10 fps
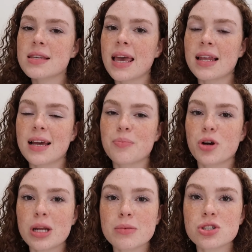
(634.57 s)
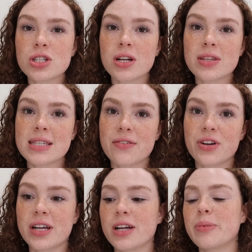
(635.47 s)
and I pretty much share these
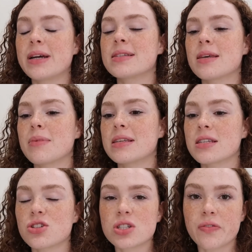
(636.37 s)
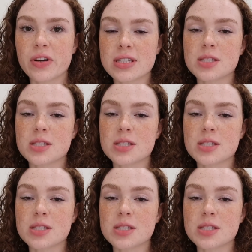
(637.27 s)
every year because they make such a difference,